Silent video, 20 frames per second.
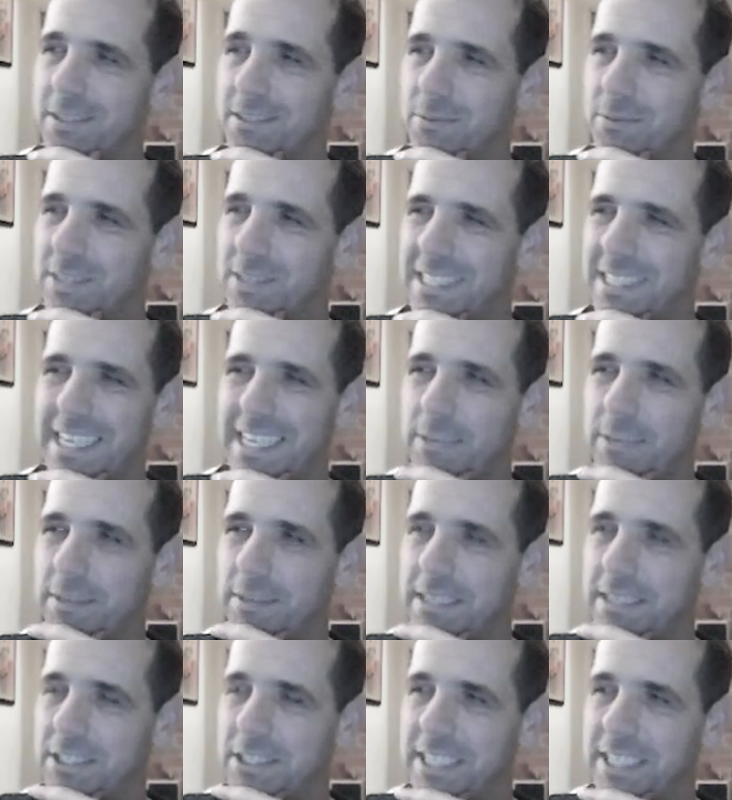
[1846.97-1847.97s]
Does anyone
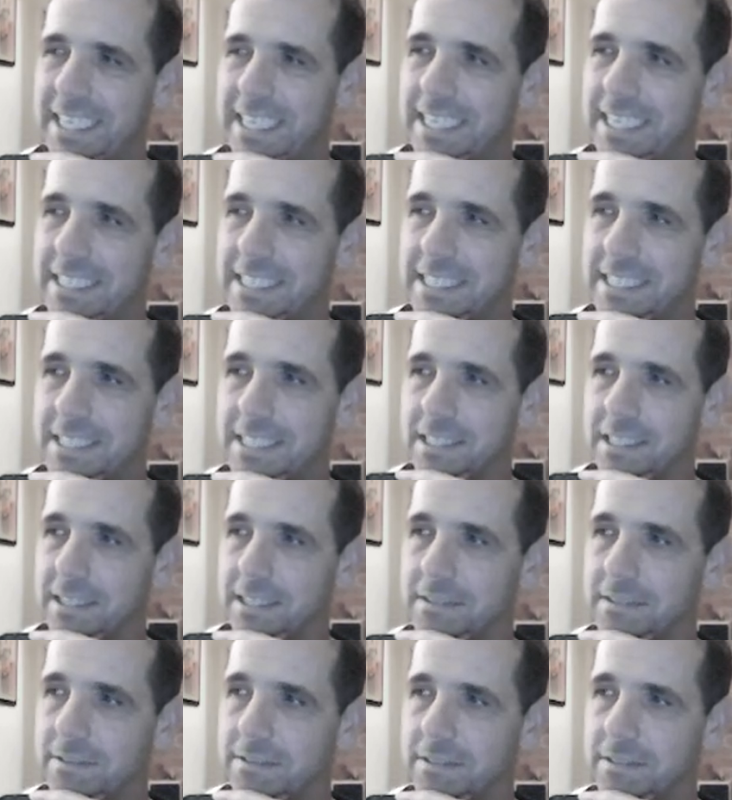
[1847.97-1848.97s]
actually get this stuff?
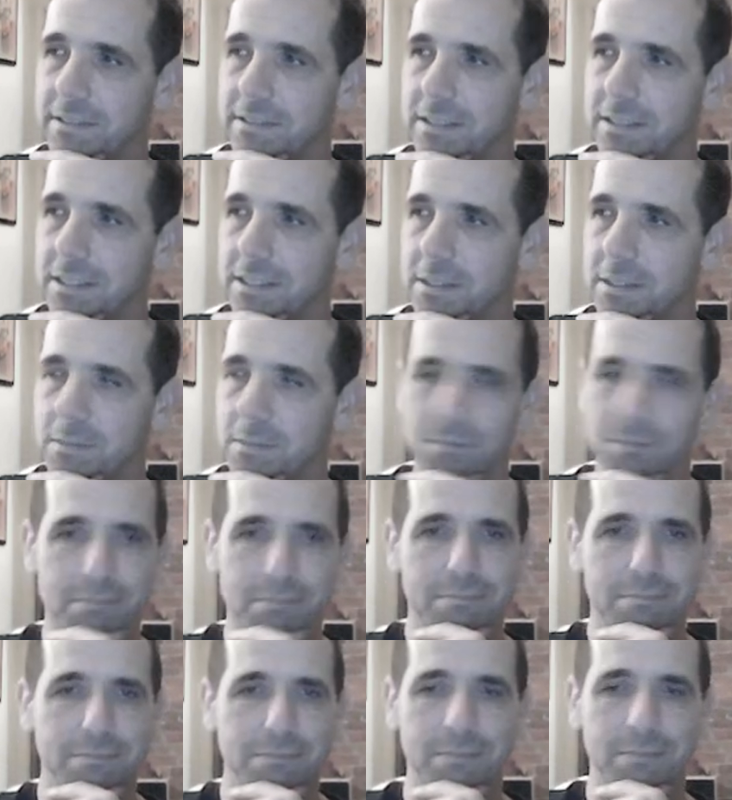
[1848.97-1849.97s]

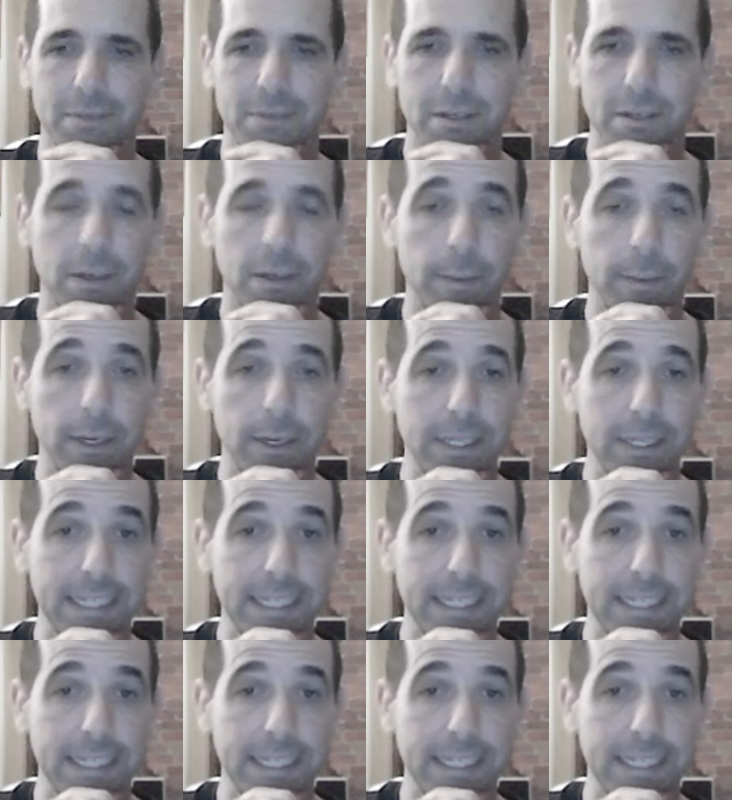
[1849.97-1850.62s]
I mean, I